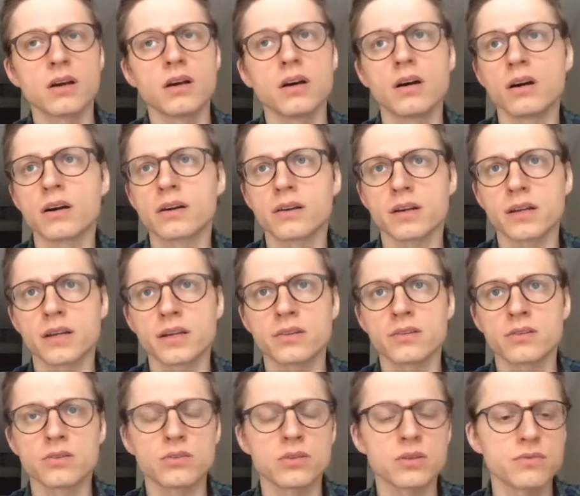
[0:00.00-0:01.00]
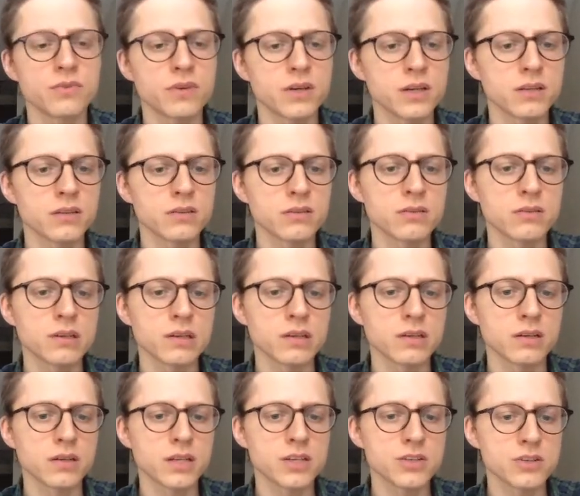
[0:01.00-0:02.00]
create unified
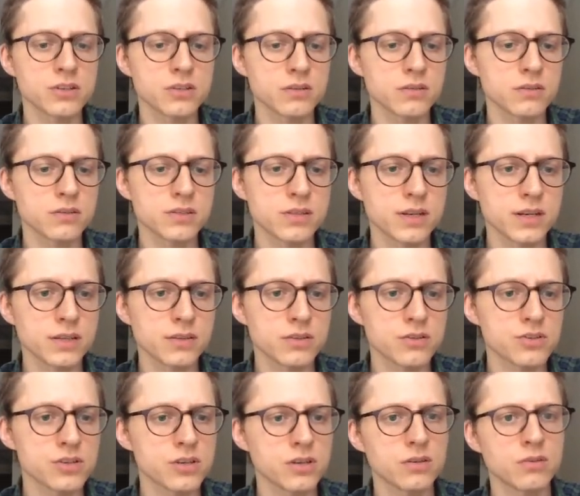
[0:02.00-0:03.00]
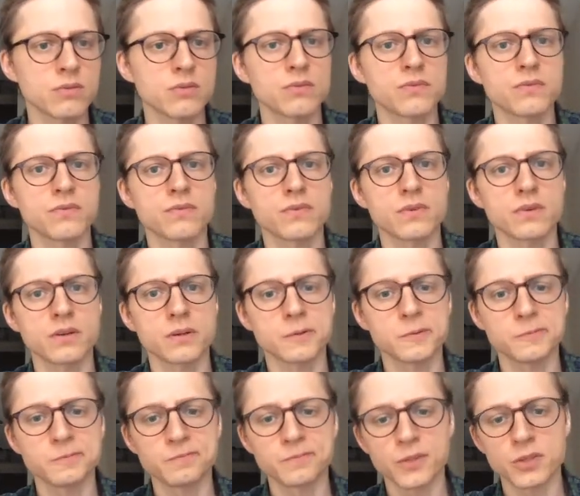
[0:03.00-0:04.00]
caching strategy of
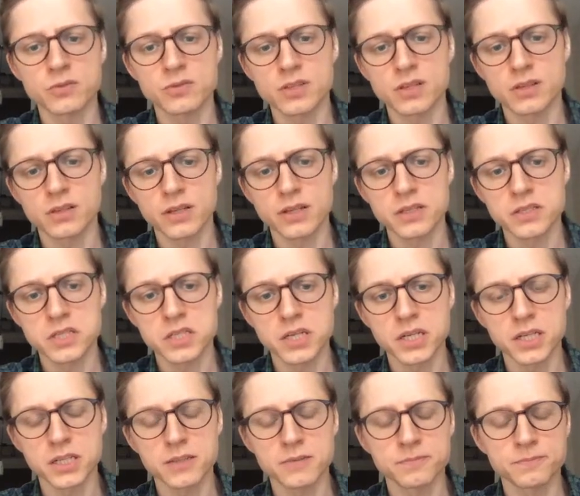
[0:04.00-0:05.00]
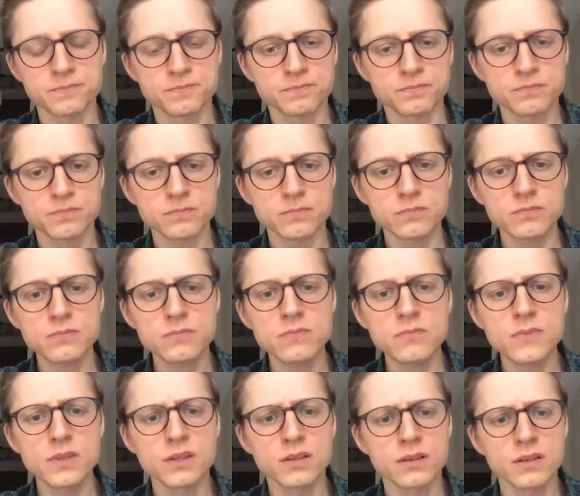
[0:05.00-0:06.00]
on the client side.
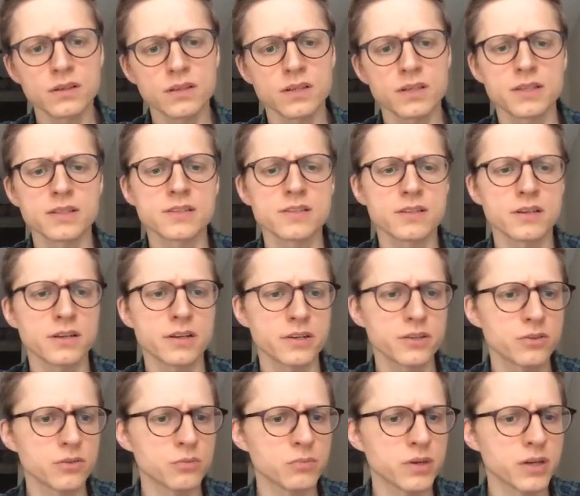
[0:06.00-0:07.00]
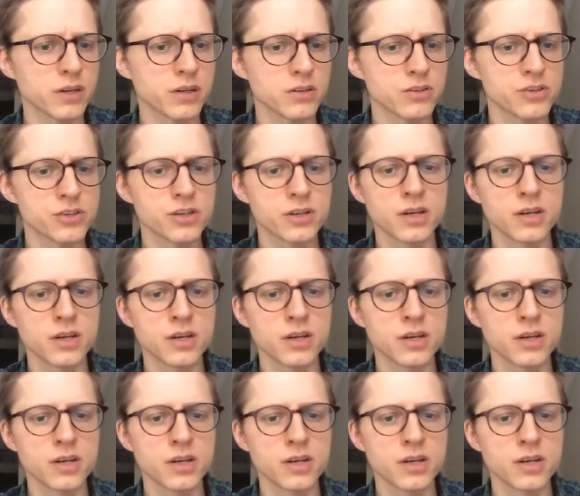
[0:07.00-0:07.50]
It's hard to merge